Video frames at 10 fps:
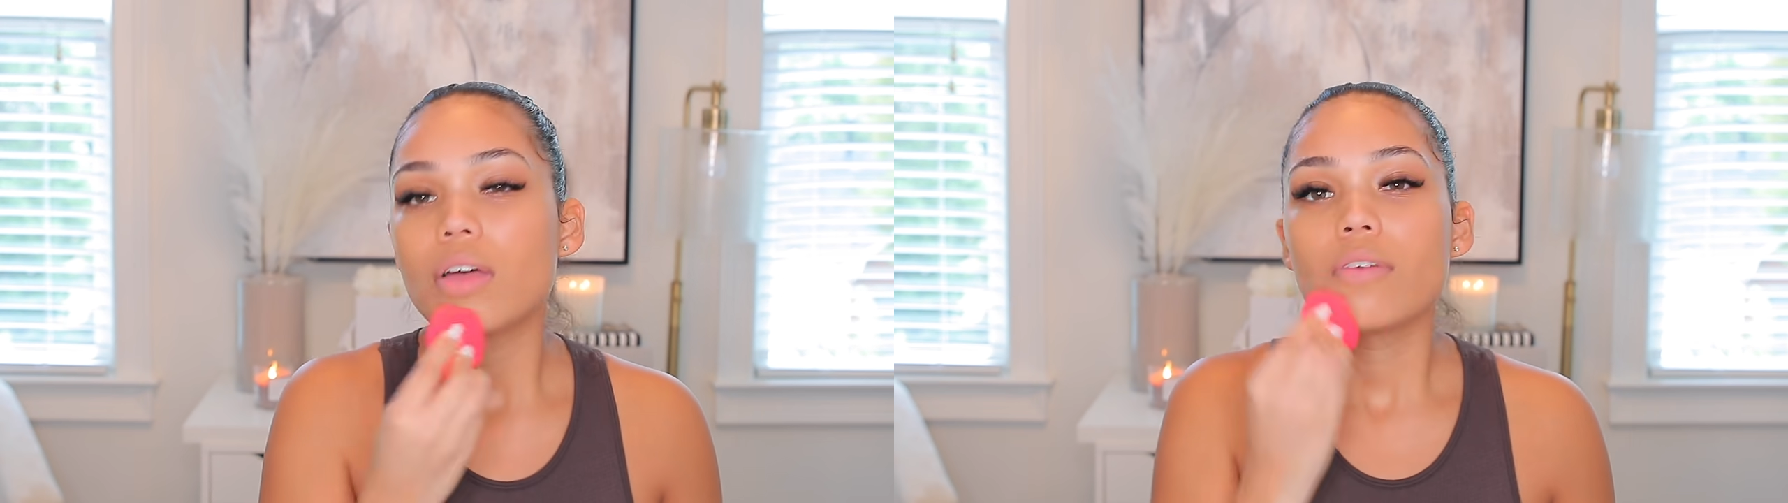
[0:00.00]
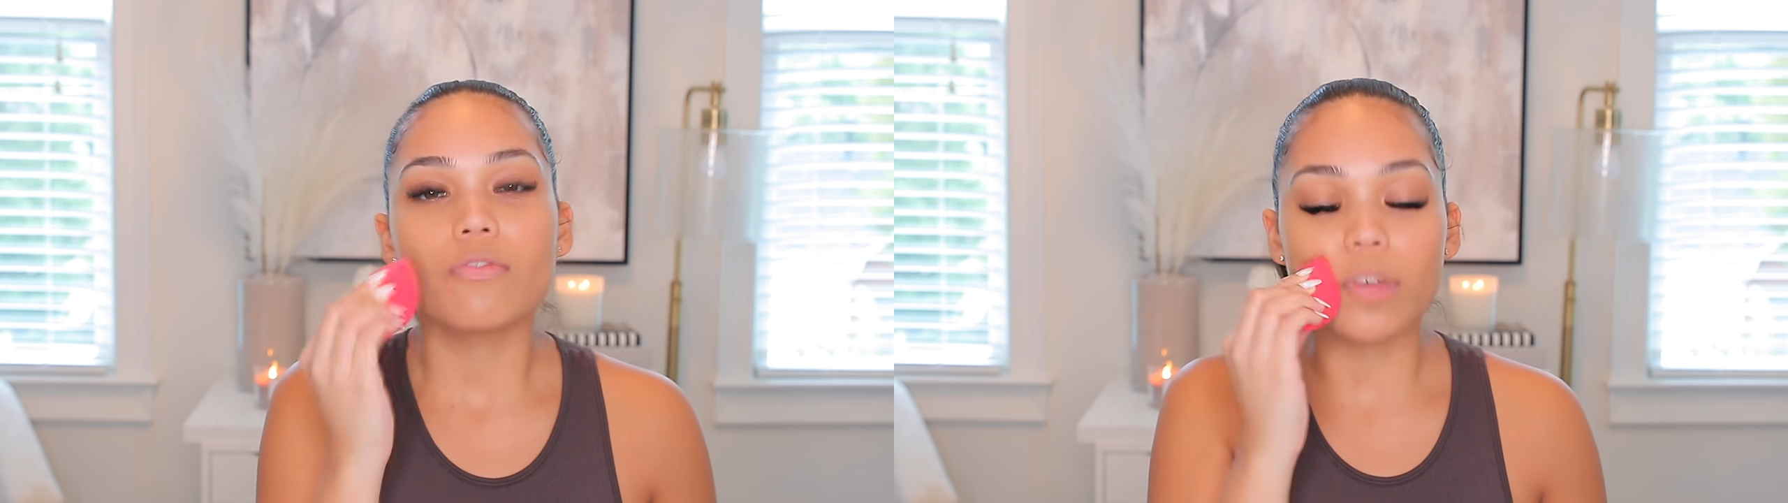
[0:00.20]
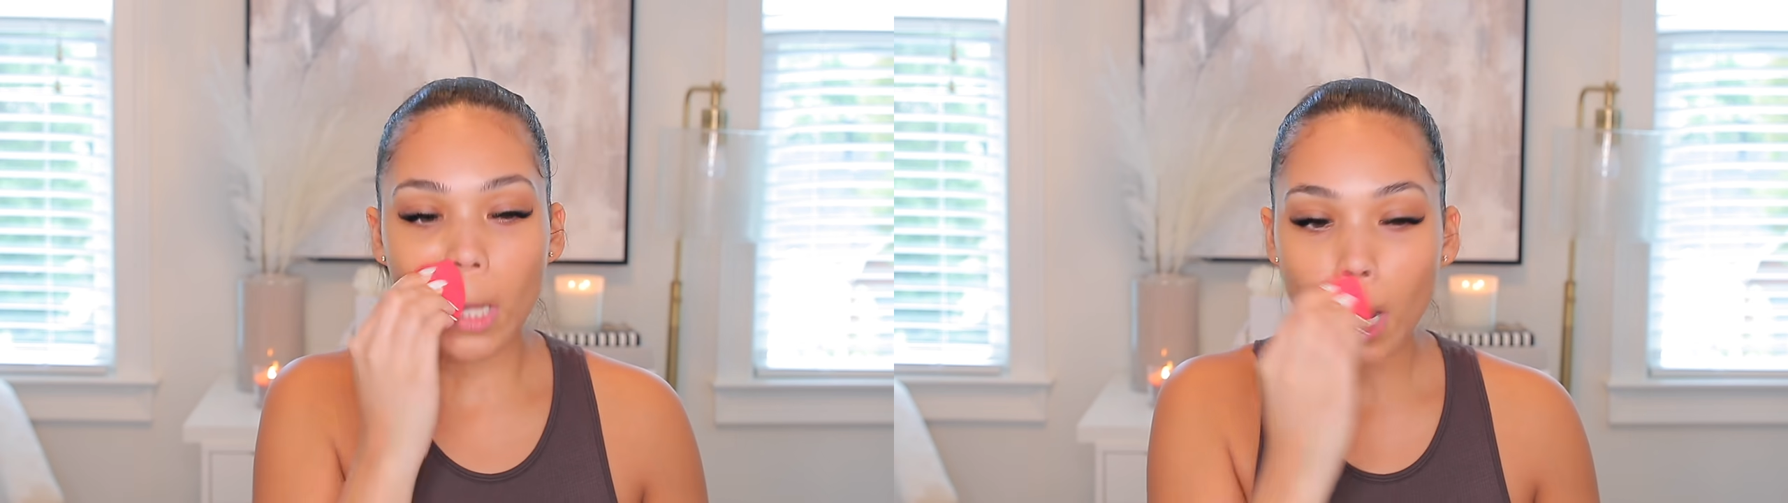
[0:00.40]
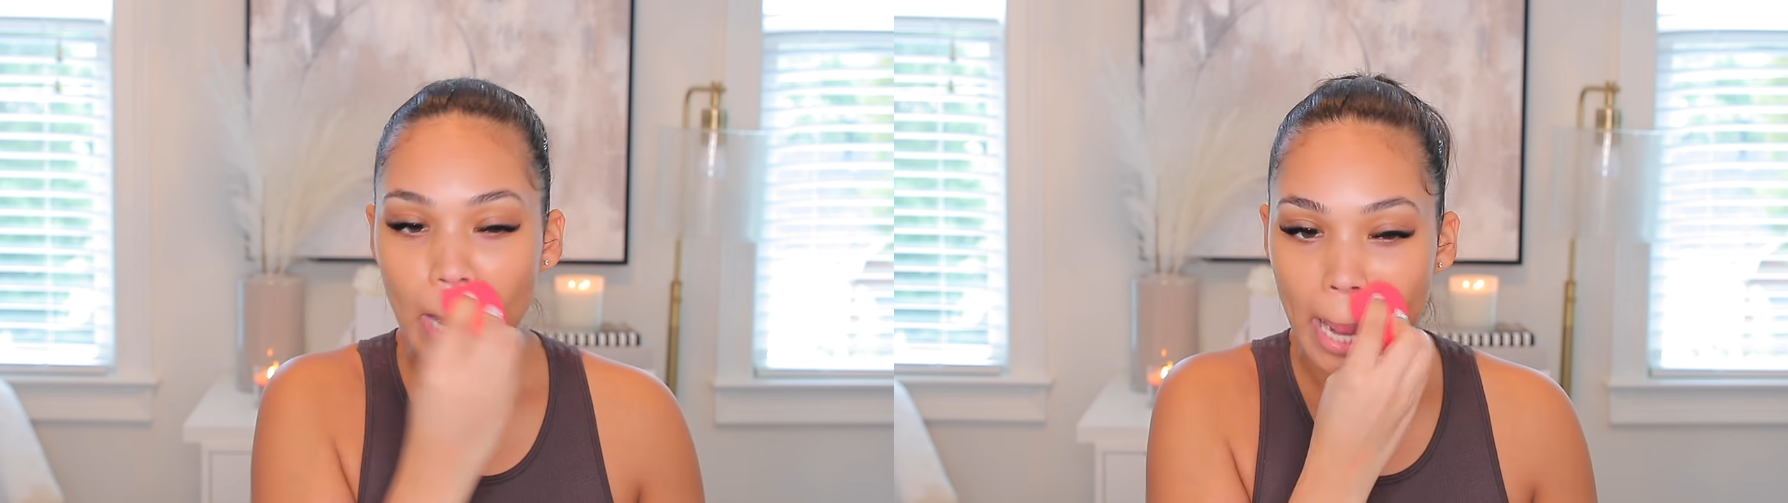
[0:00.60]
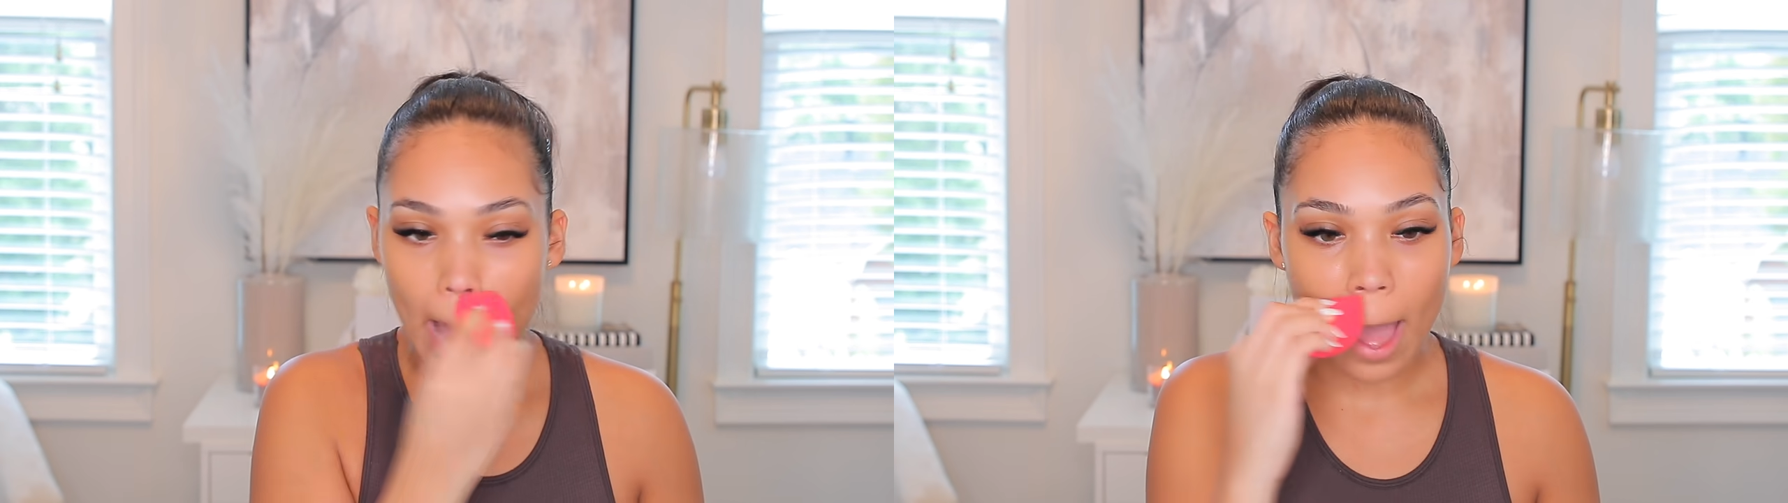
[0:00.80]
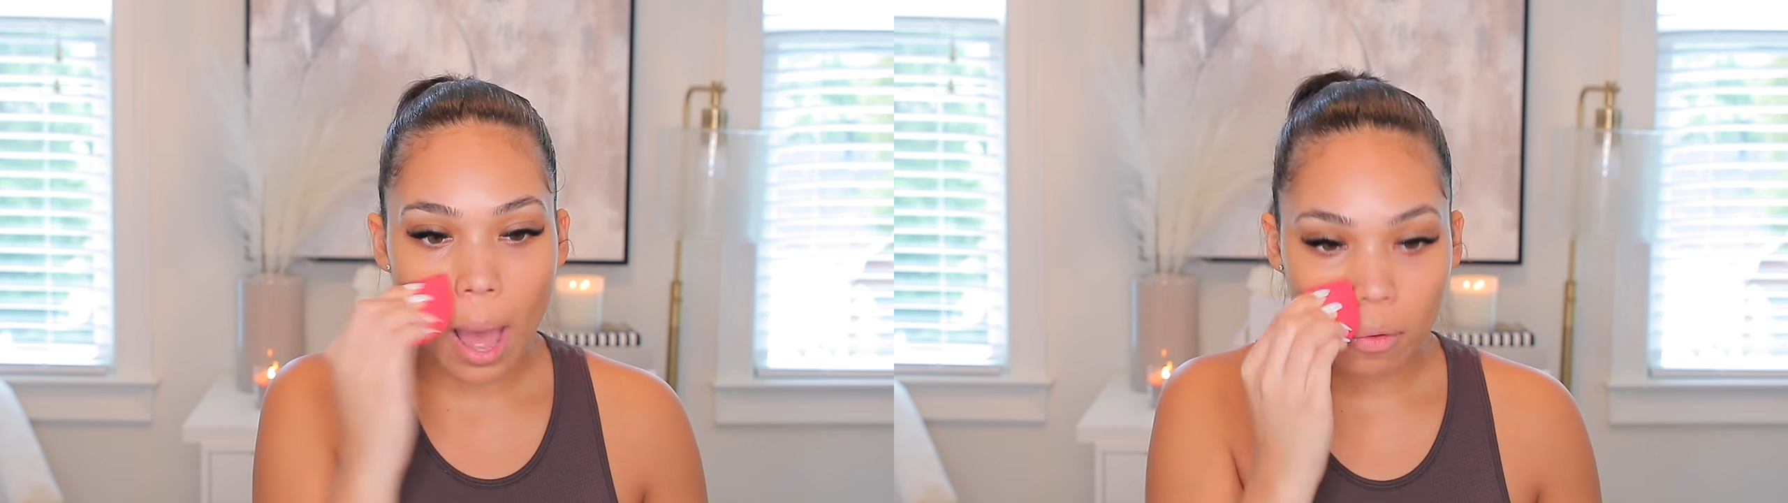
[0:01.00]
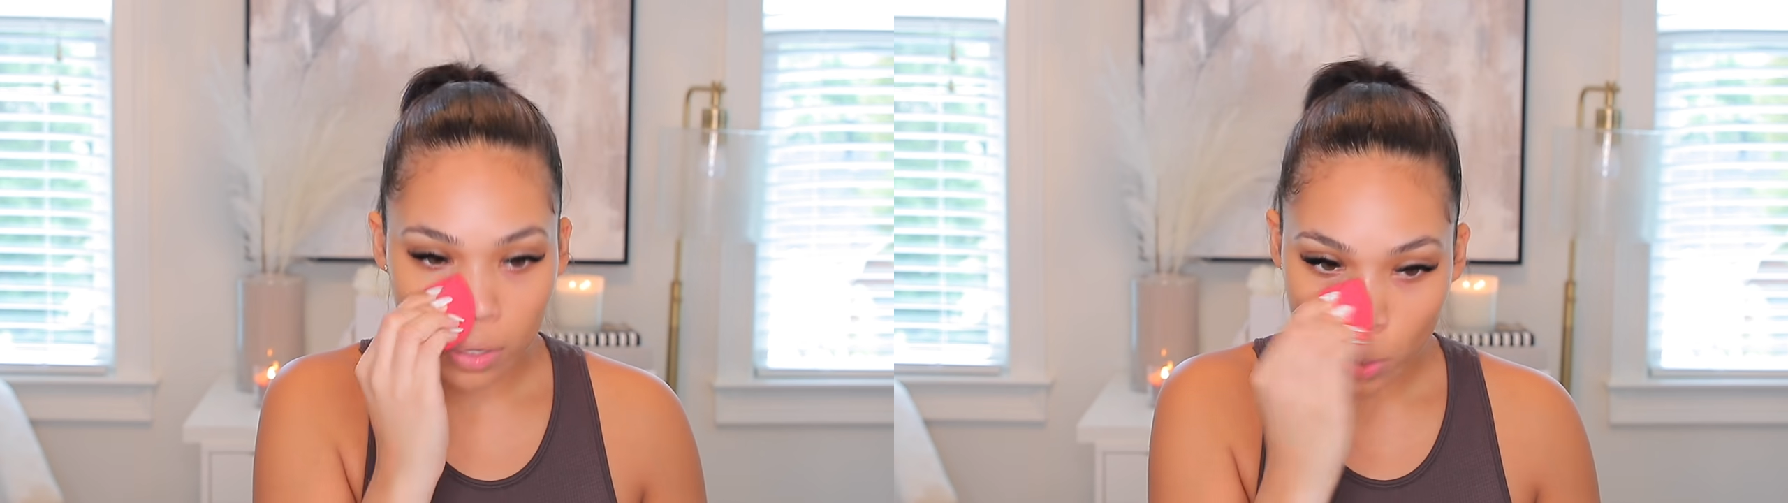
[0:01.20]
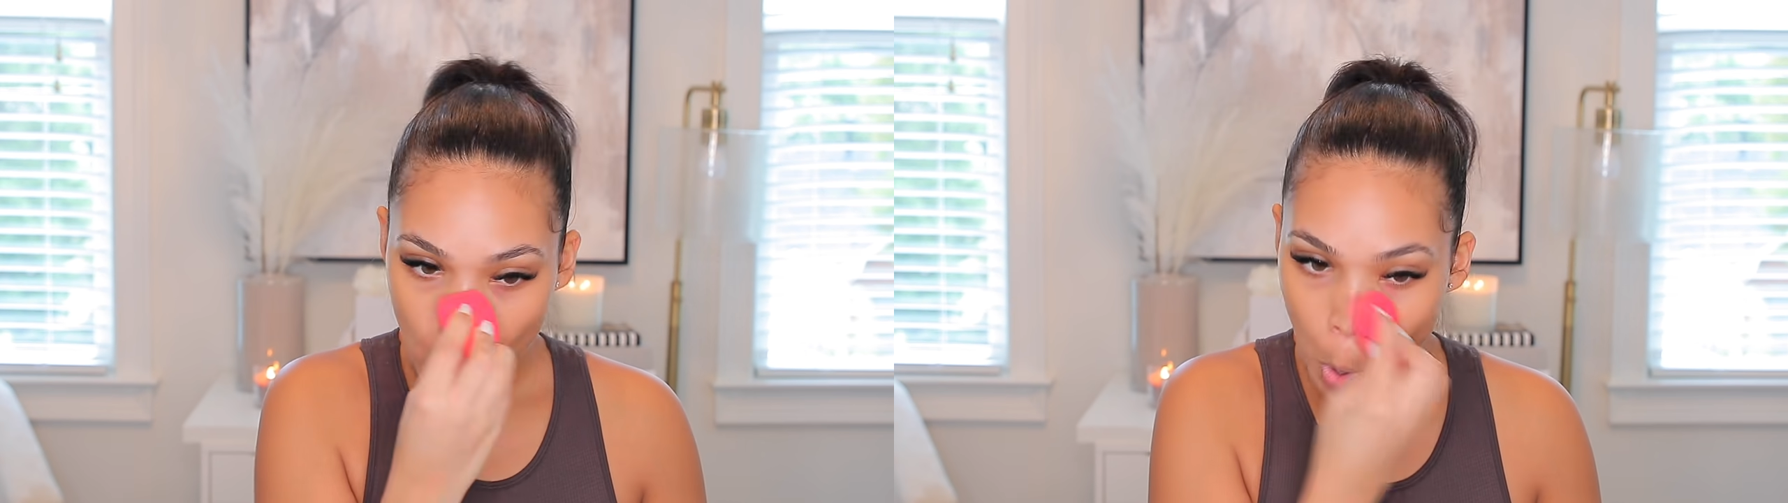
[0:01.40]
feeling like I have on
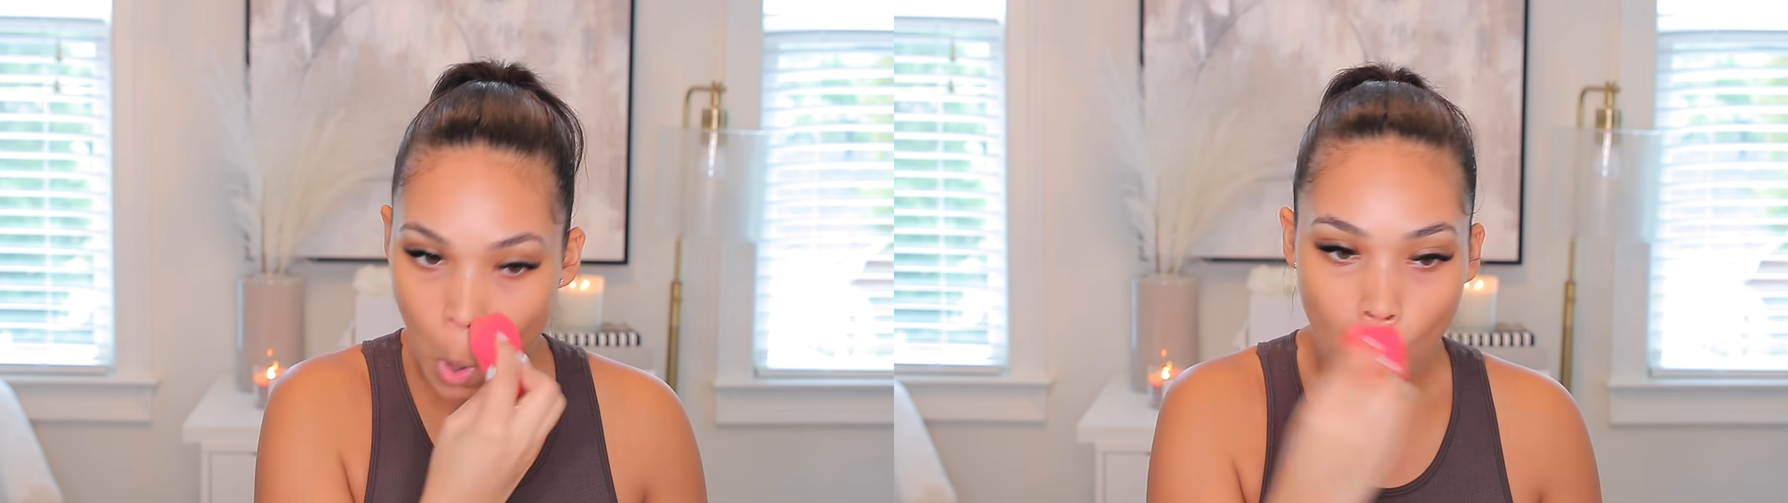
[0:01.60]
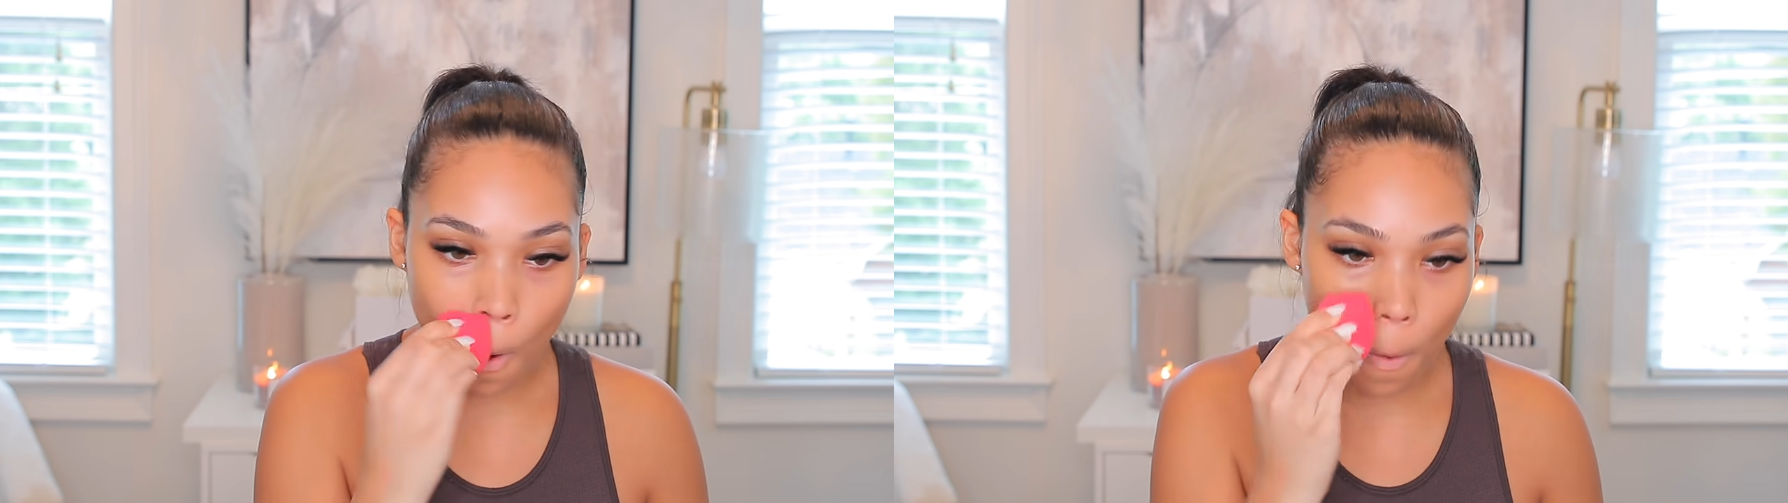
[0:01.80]
a whole